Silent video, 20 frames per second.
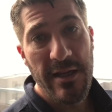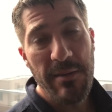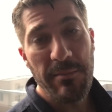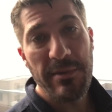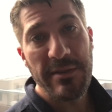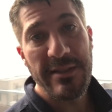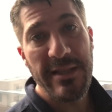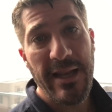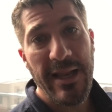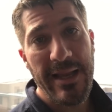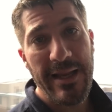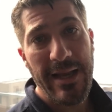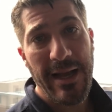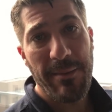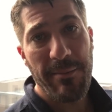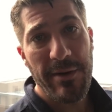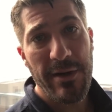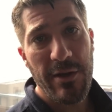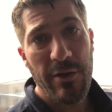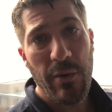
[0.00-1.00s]
But today,
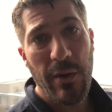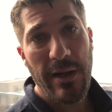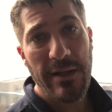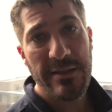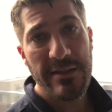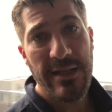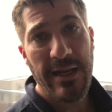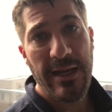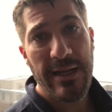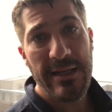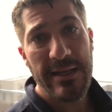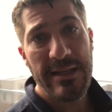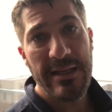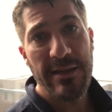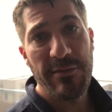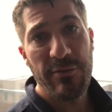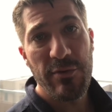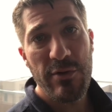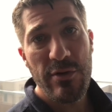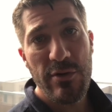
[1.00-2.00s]
I'm going to go outside and
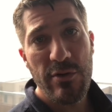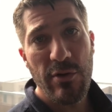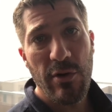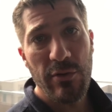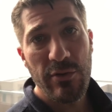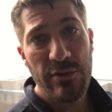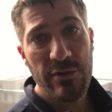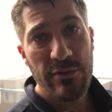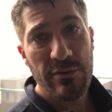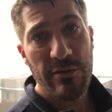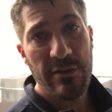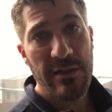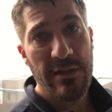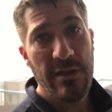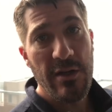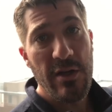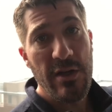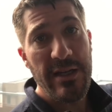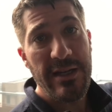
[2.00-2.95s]
give you a closer look